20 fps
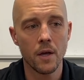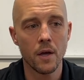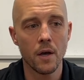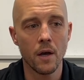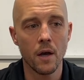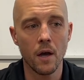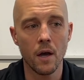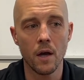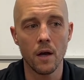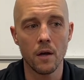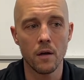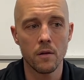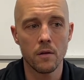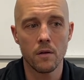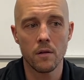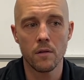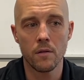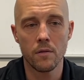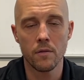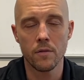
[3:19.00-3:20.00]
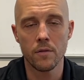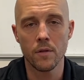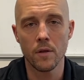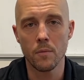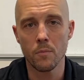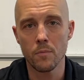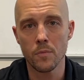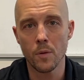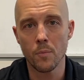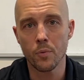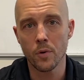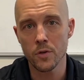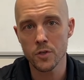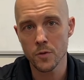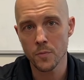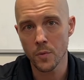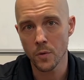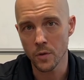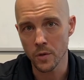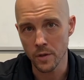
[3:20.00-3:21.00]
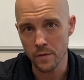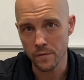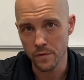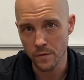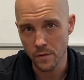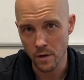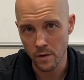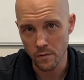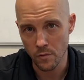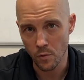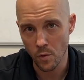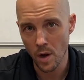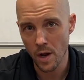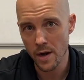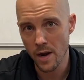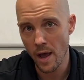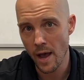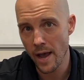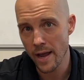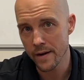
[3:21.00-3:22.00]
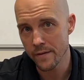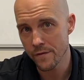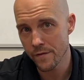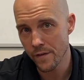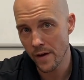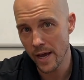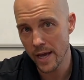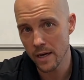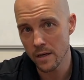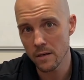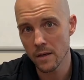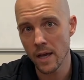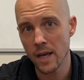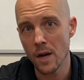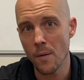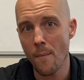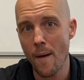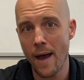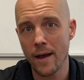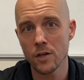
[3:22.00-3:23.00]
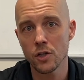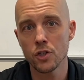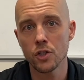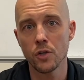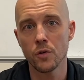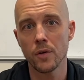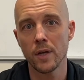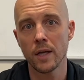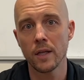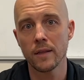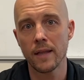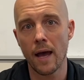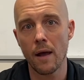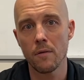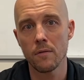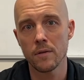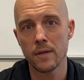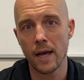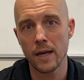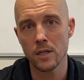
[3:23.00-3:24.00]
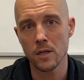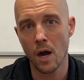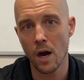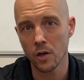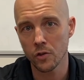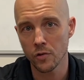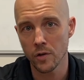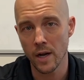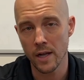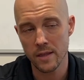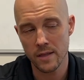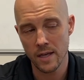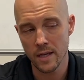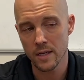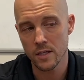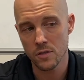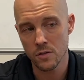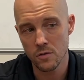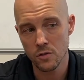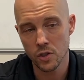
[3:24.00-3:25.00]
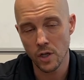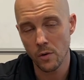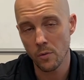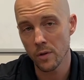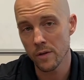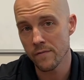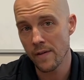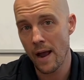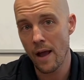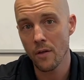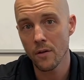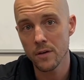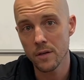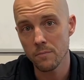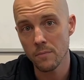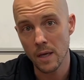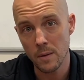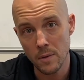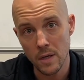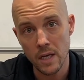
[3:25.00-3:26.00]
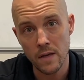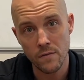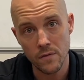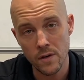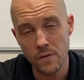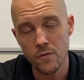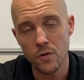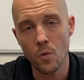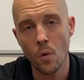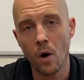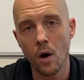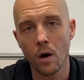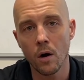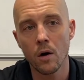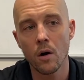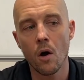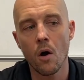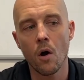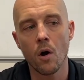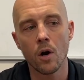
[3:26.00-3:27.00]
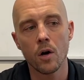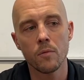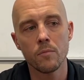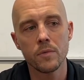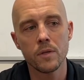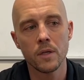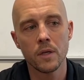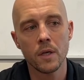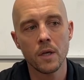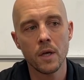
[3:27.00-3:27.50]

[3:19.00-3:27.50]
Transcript: Uh, the, the principle of, of run, hide, fight in a mass shooting, that, that doctrine I think is generally valid, maybe even if you are armed.